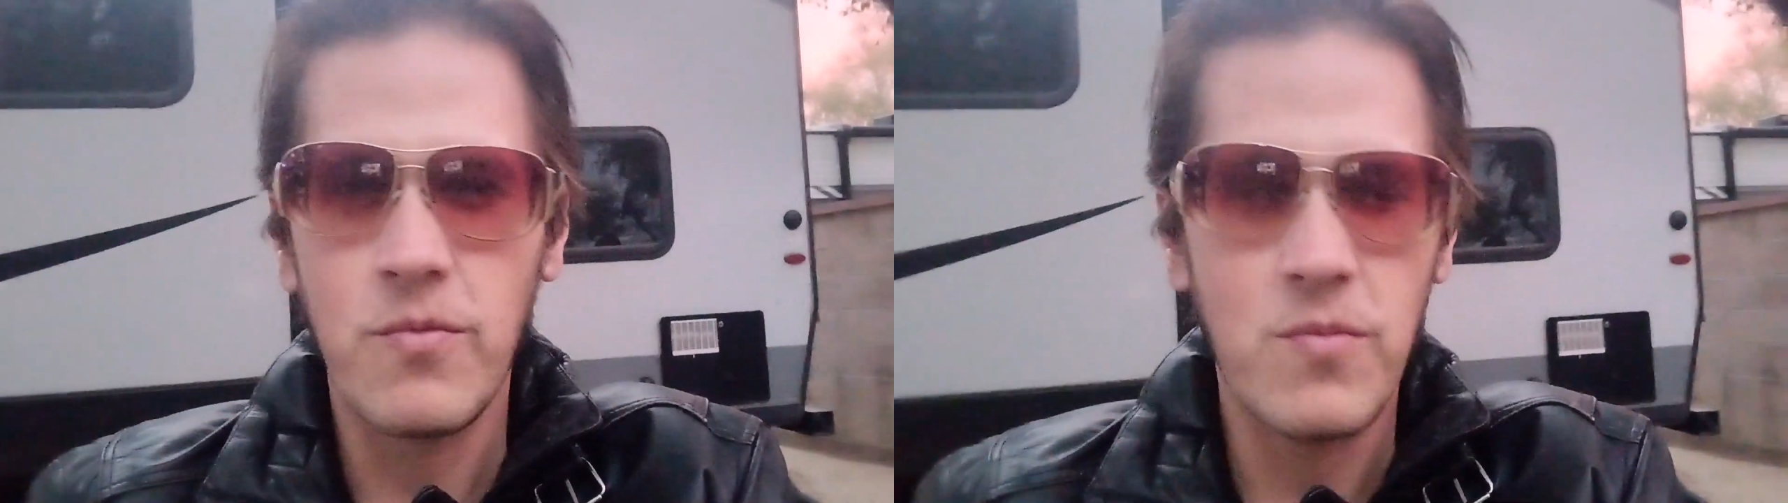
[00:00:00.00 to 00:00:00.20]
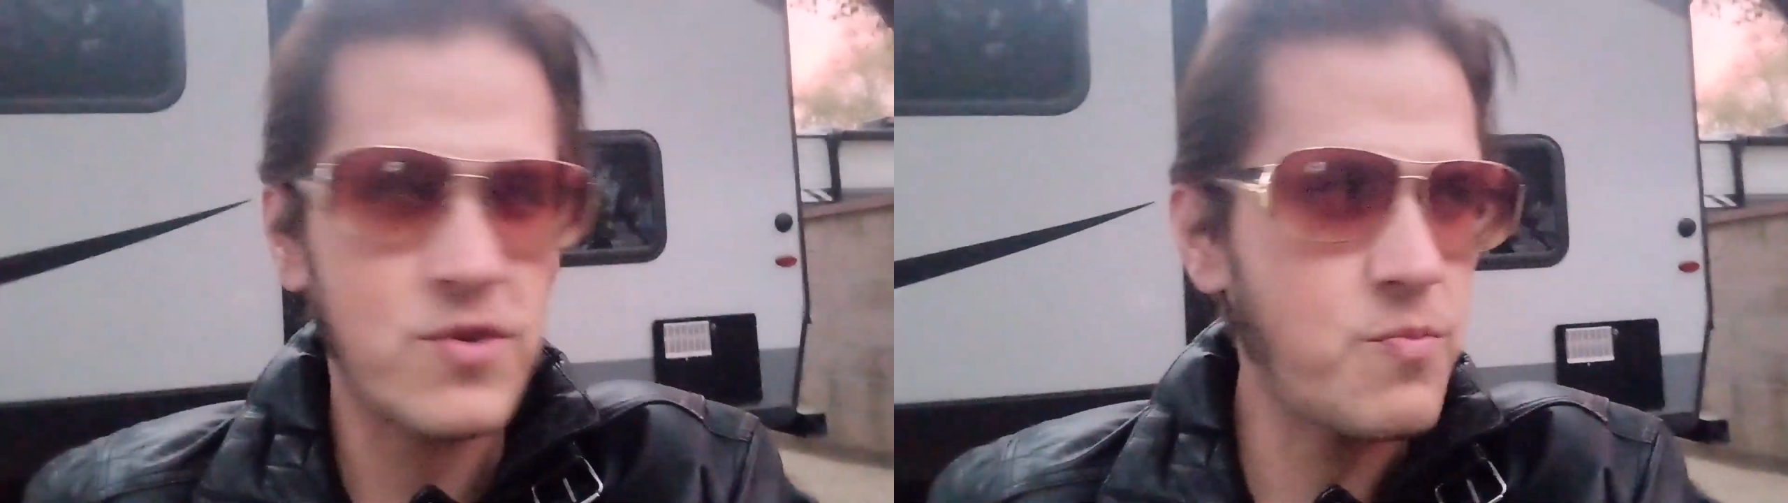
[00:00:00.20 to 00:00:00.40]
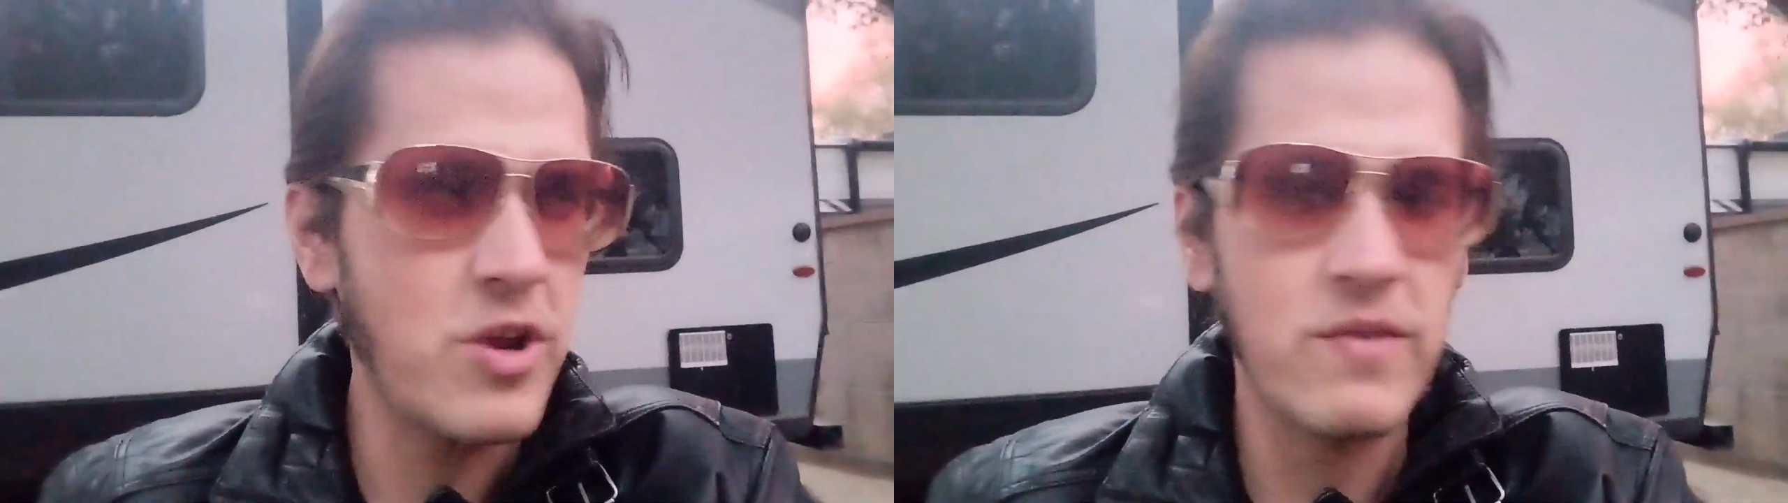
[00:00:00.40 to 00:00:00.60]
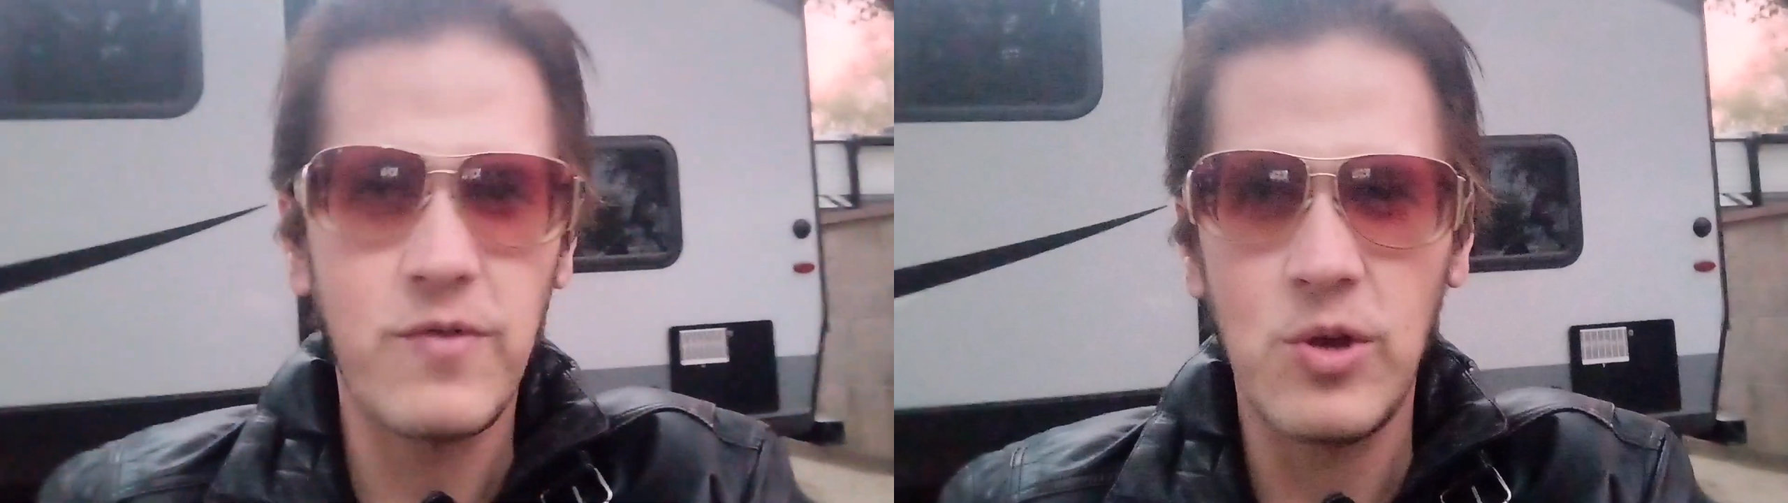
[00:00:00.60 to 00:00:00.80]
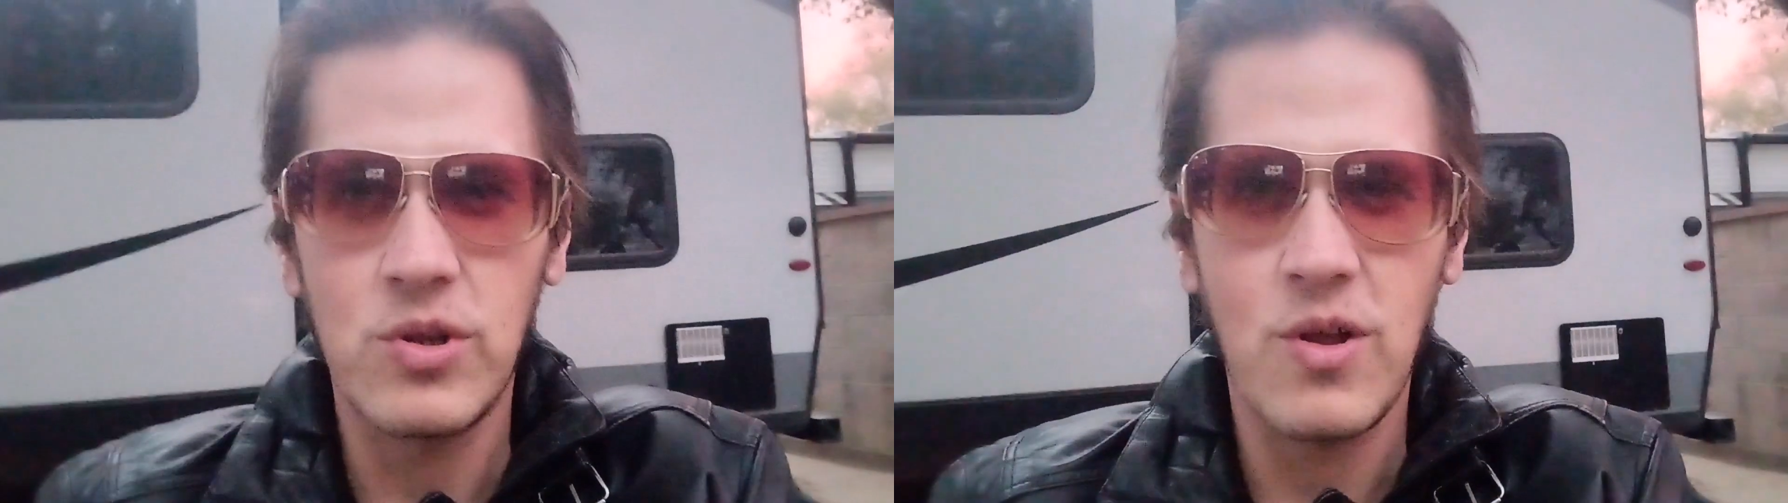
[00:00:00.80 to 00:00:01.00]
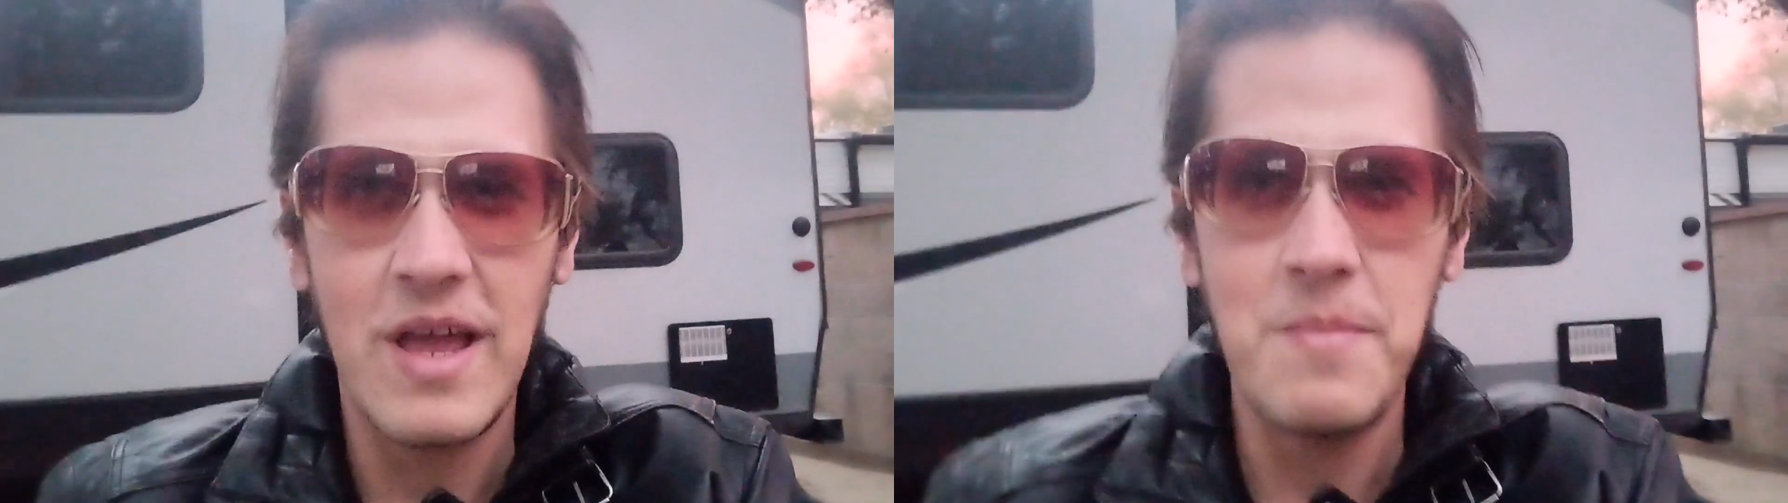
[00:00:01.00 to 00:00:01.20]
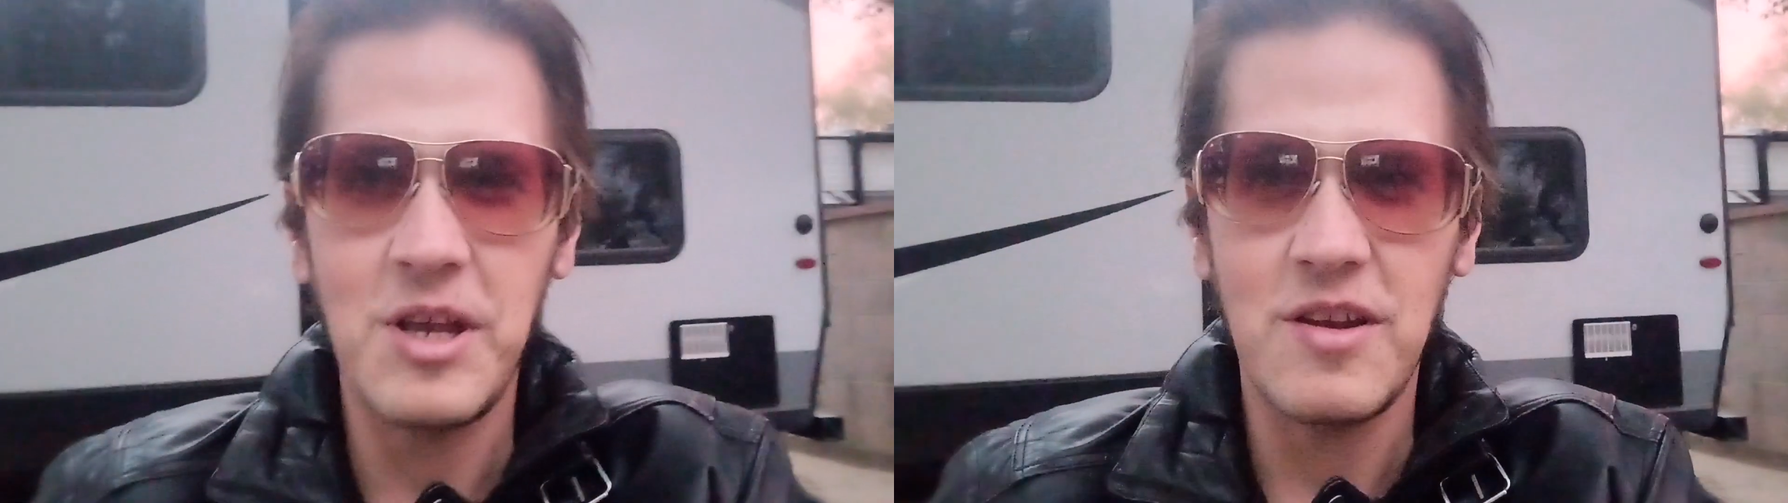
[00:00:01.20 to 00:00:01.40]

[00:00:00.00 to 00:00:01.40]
Springfield claiming